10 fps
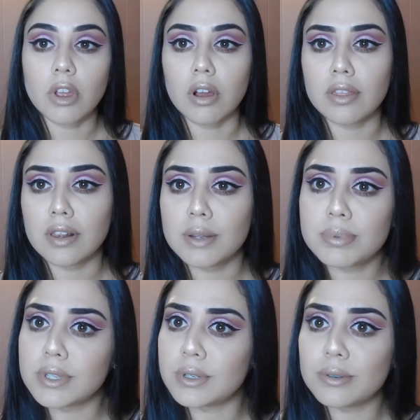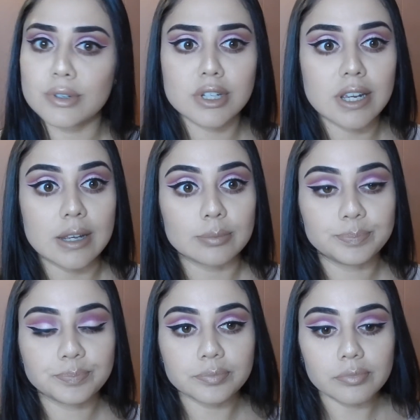On the lips too, shit.
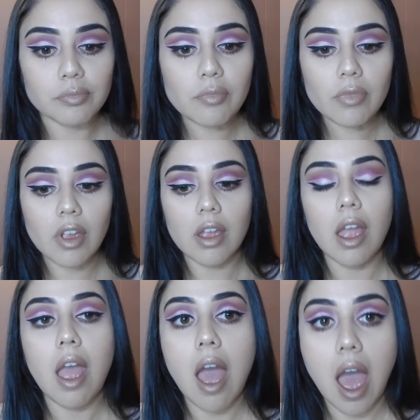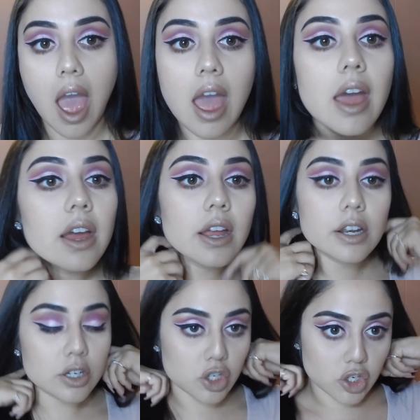And